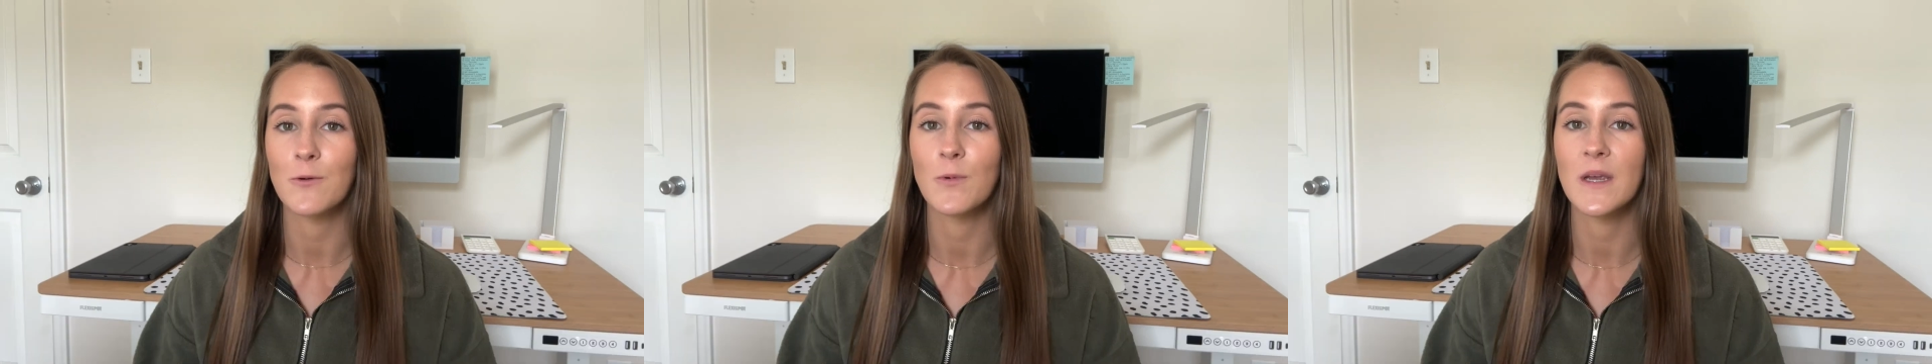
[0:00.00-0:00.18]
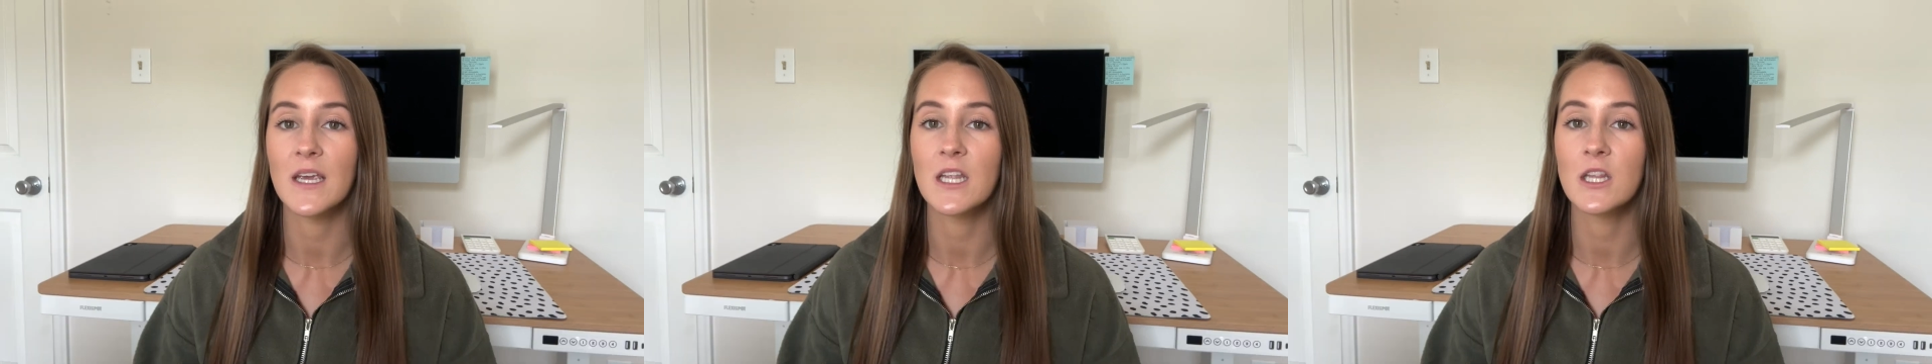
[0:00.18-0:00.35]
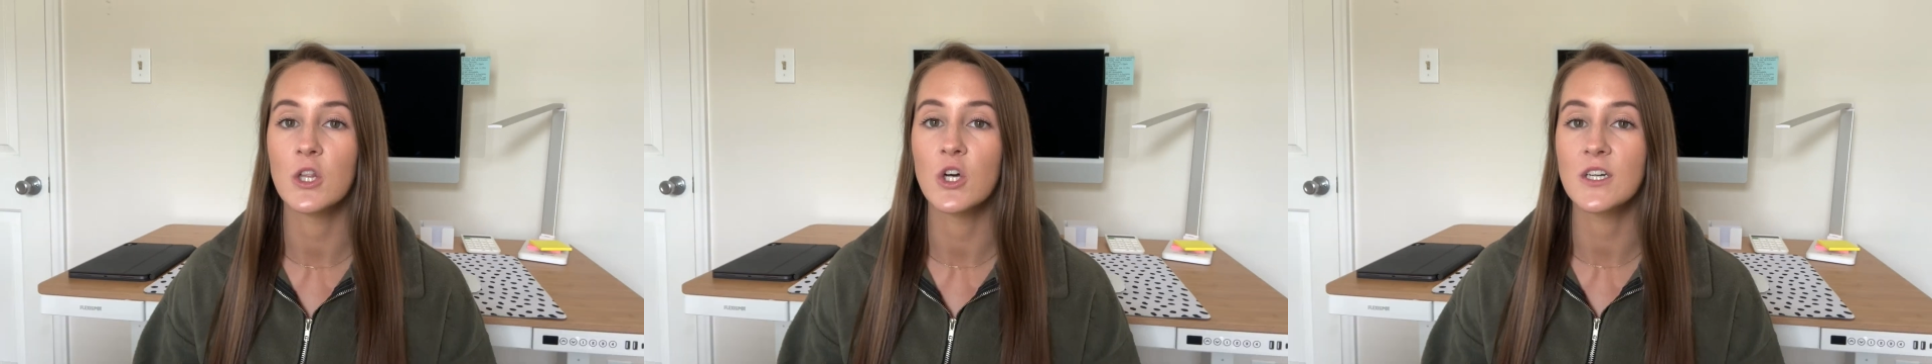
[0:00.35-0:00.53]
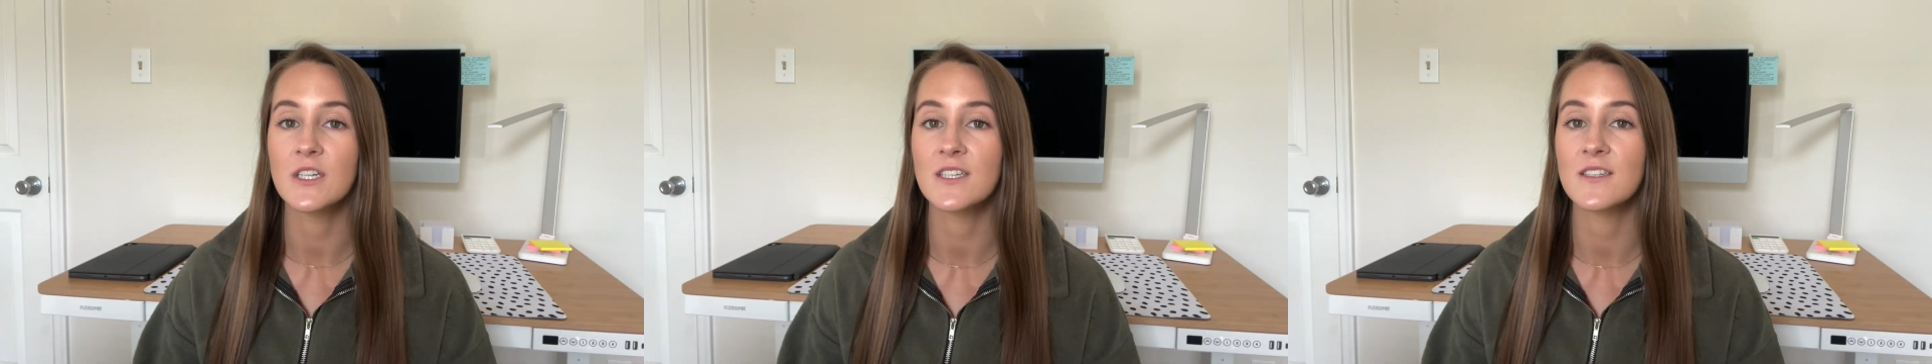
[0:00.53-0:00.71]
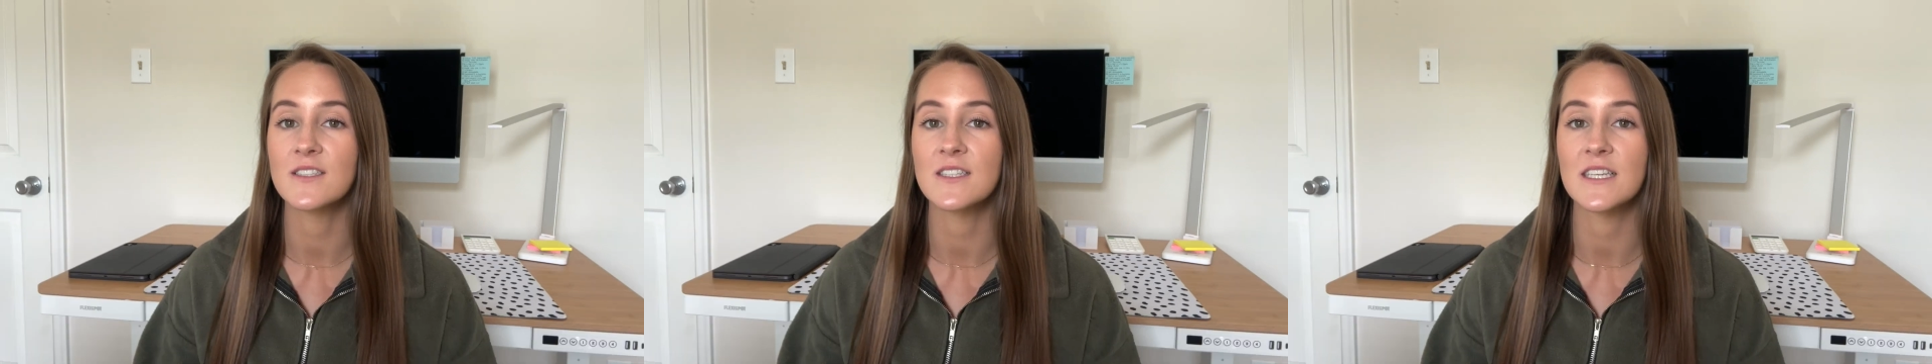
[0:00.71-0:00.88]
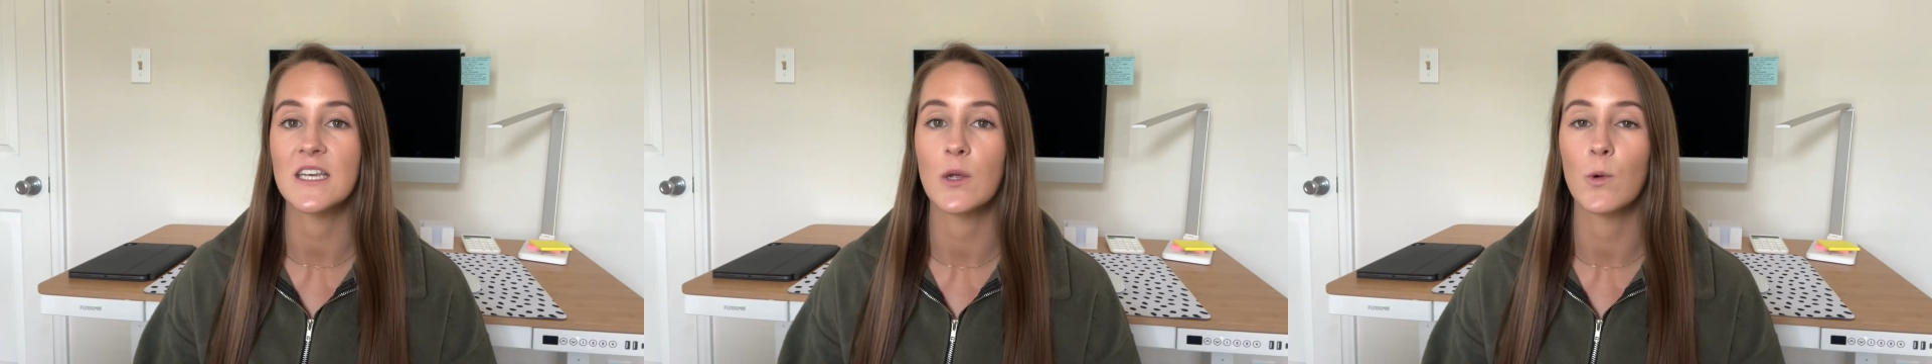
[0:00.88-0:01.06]
We can look to
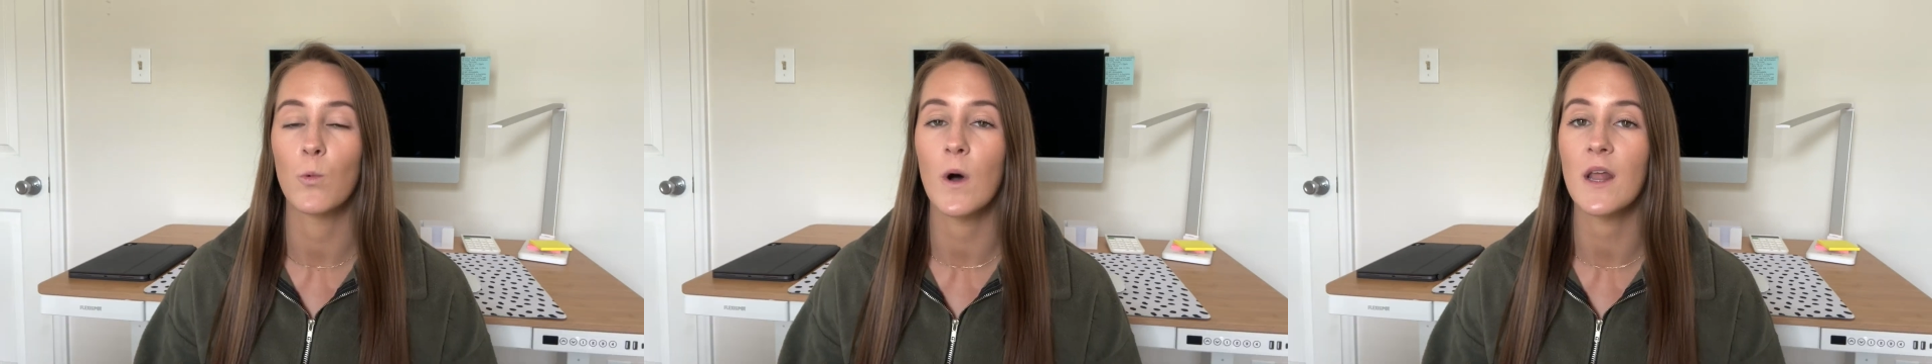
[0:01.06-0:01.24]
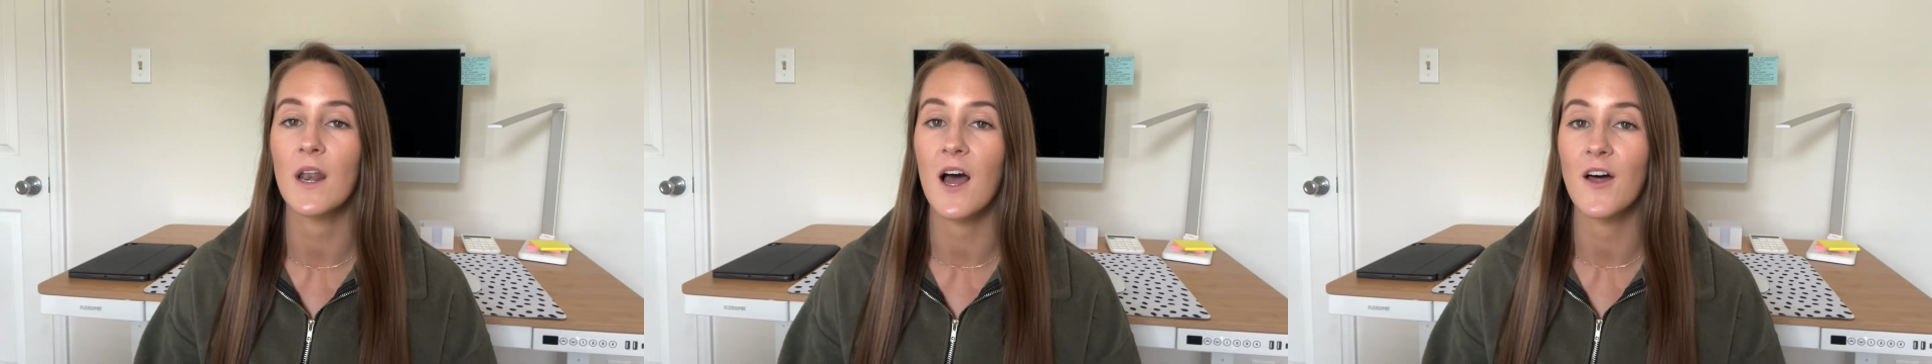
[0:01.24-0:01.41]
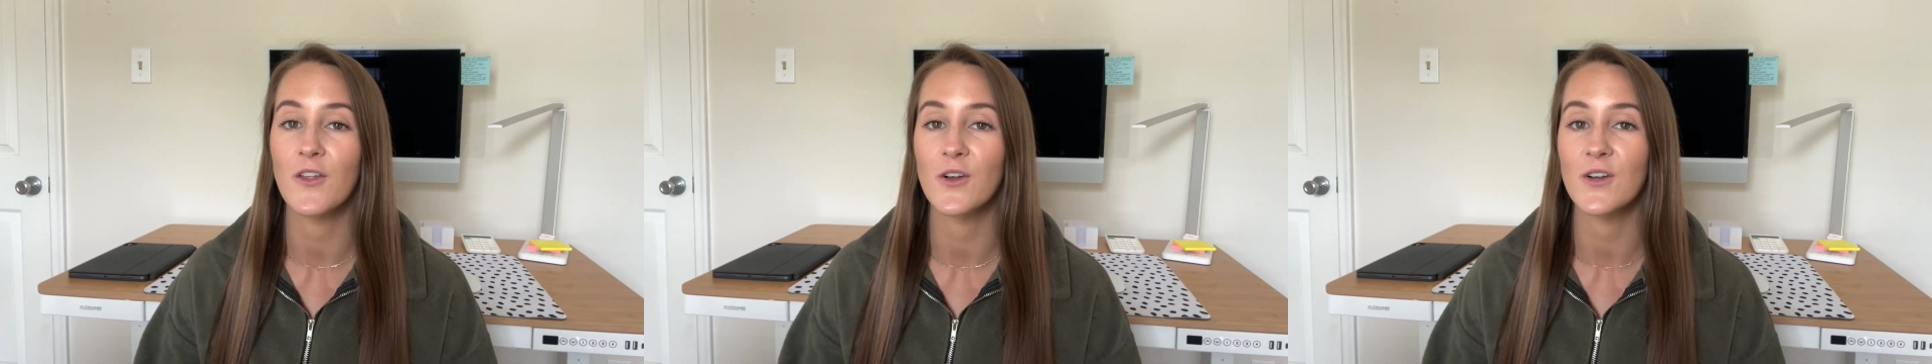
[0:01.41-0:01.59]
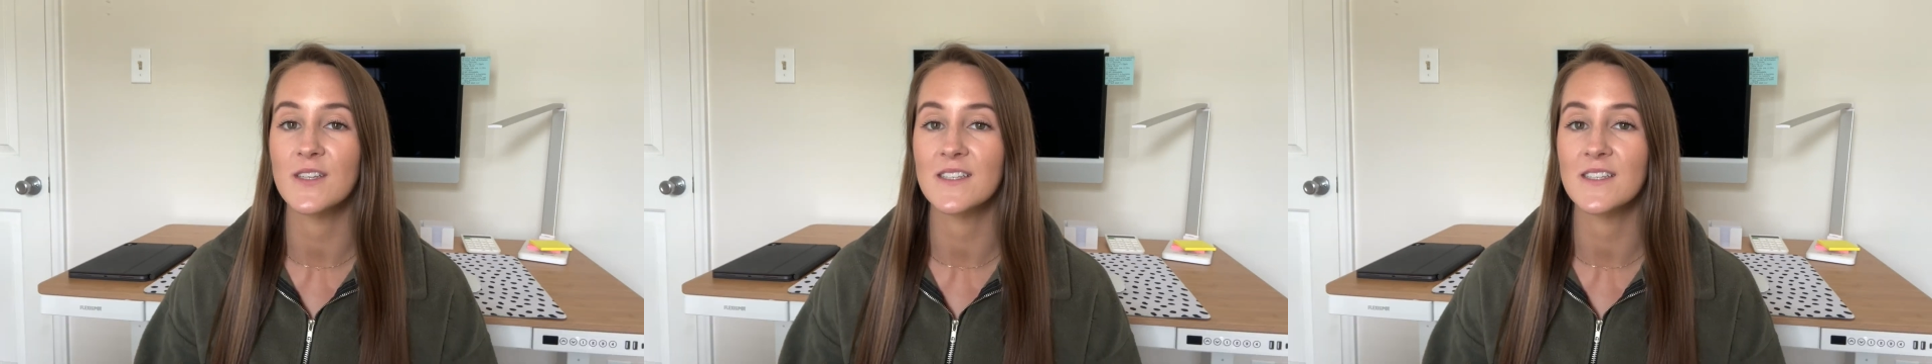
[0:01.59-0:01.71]
see what other